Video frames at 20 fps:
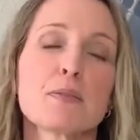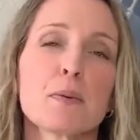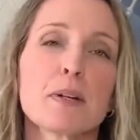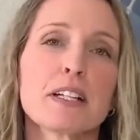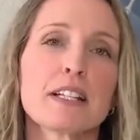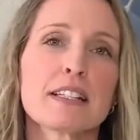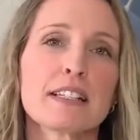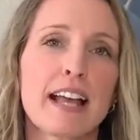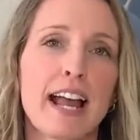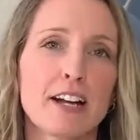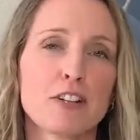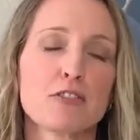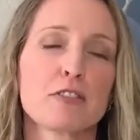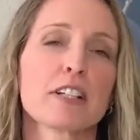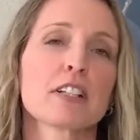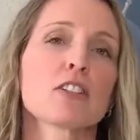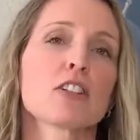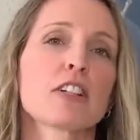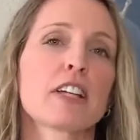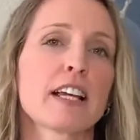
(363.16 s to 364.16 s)
one is
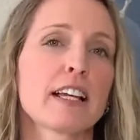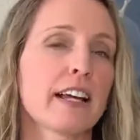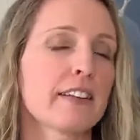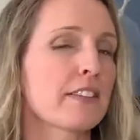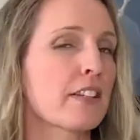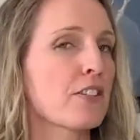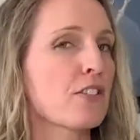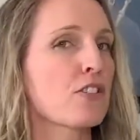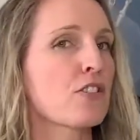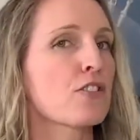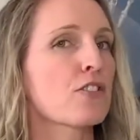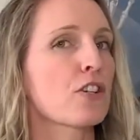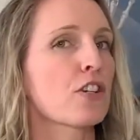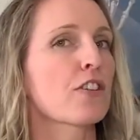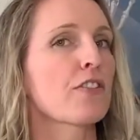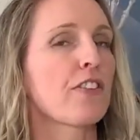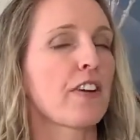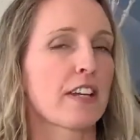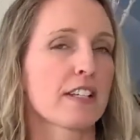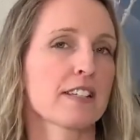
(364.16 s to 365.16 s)
actually looking at the
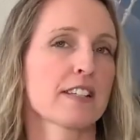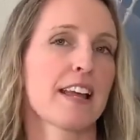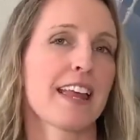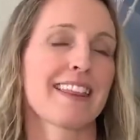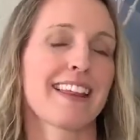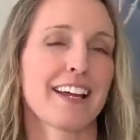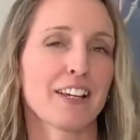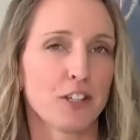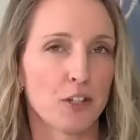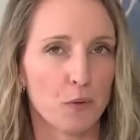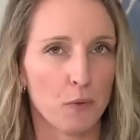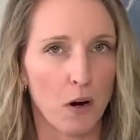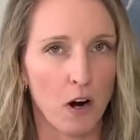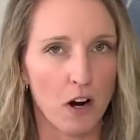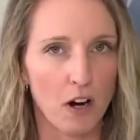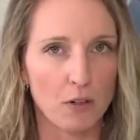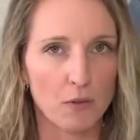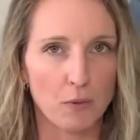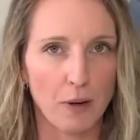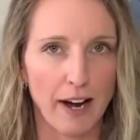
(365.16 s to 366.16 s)
surface that you
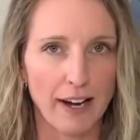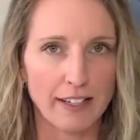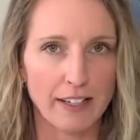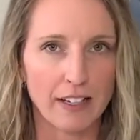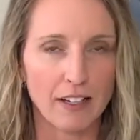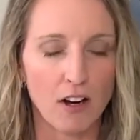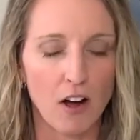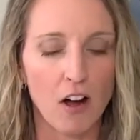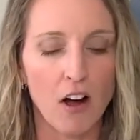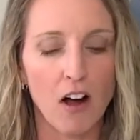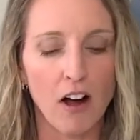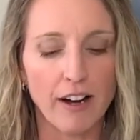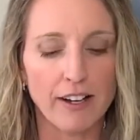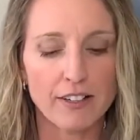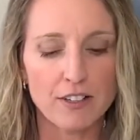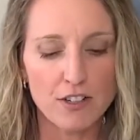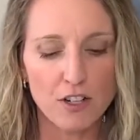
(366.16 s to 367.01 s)
are writing on.